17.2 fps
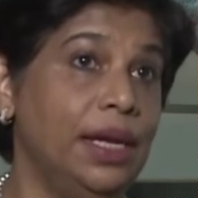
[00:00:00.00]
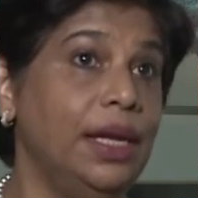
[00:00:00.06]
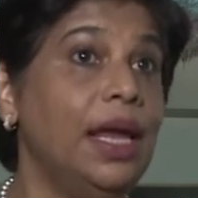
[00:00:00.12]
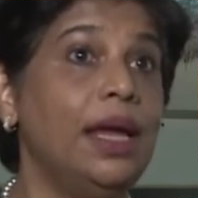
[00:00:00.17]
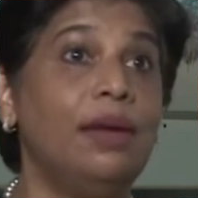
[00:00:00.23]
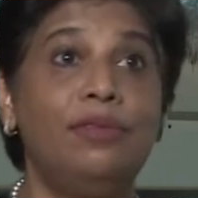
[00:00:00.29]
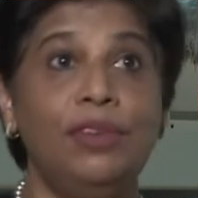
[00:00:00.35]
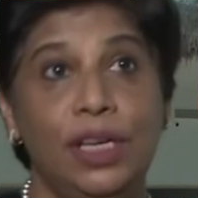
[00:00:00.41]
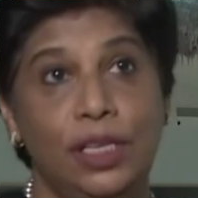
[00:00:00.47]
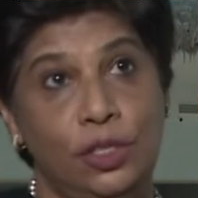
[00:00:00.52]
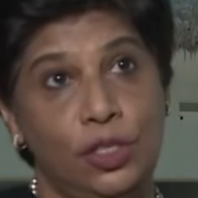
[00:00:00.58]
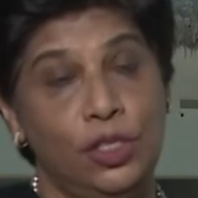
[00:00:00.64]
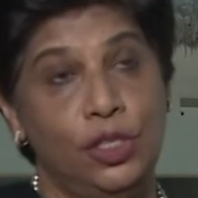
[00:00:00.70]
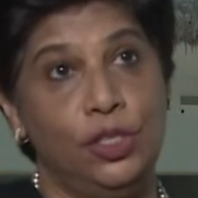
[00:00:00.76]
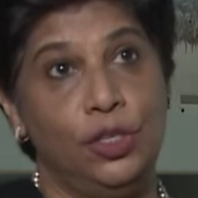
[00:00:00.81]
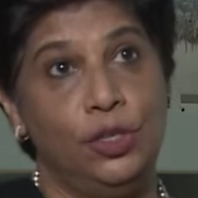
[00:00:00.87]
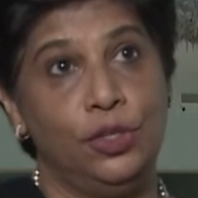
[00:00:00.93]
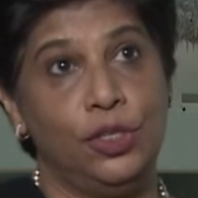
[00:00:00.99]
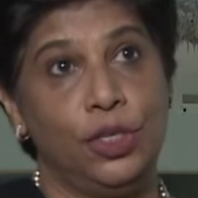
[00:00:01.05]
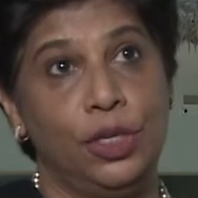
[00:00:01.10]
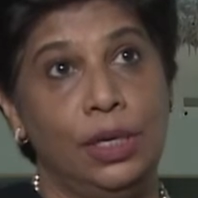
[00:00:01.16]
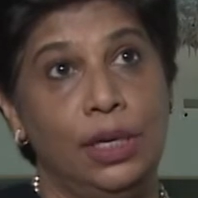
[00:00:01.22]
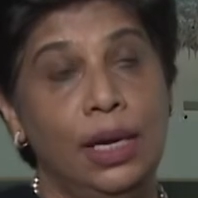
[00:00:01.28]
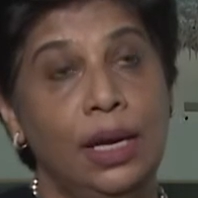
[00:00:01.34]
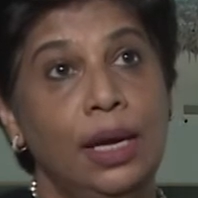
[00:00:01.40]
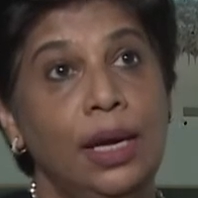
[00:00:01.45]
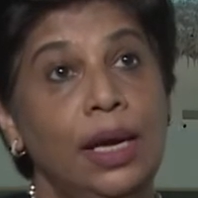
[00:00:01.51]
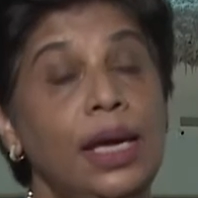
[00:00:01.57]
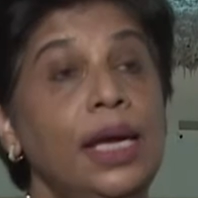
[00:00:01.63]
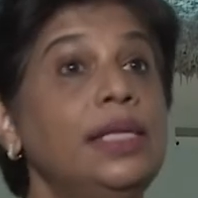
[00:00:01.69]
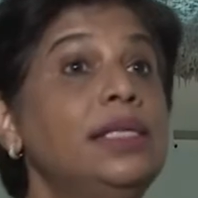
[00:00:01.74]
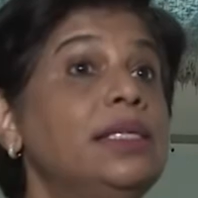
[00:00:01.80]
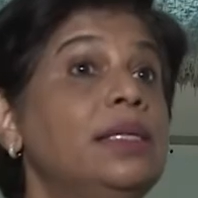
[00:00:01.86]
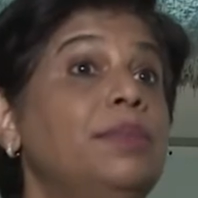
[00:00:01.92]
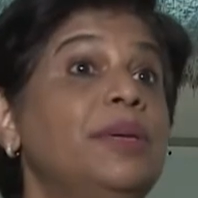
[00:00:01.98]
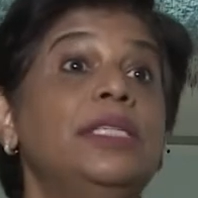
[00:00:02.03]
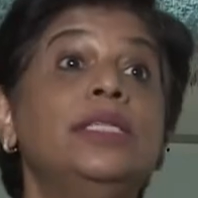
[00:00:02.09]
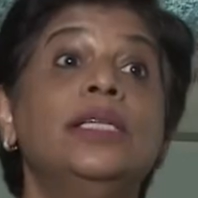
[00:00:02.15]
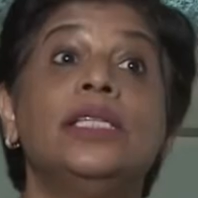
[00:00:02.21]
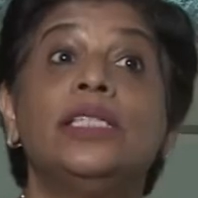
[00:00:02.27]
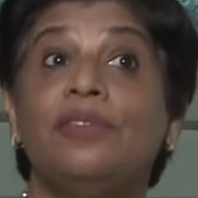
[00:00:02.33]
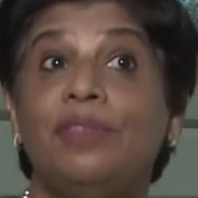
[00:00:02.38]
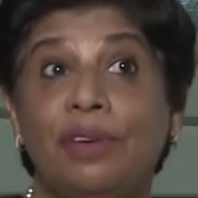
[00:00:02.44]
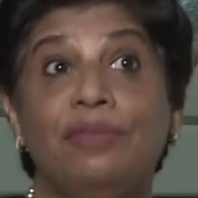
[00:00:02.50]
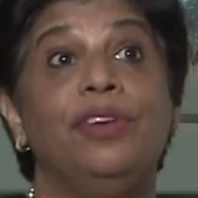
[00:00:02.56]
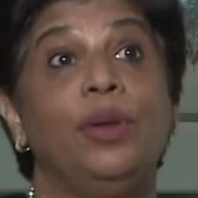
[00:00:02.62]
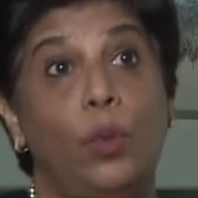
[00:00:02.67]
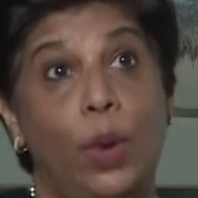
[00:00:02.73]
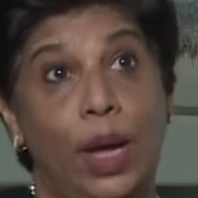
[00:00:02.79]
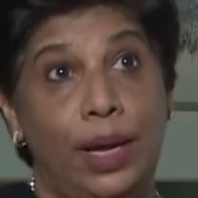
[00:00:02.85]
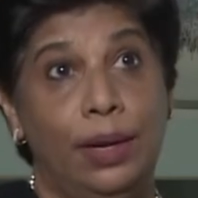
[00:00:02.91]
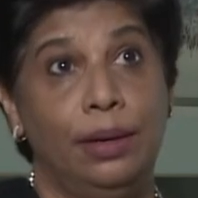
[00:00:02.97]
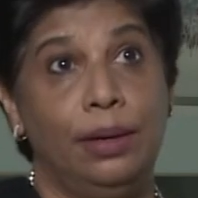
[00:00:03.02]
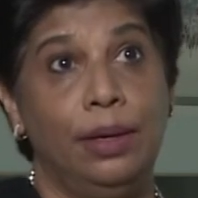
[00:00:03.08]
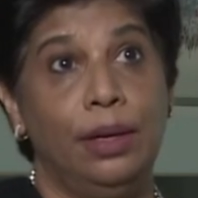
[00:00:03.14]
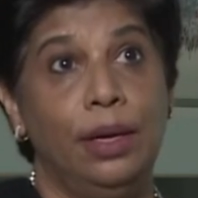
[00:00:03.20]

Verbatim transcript: in every institution. It's the business of everyone.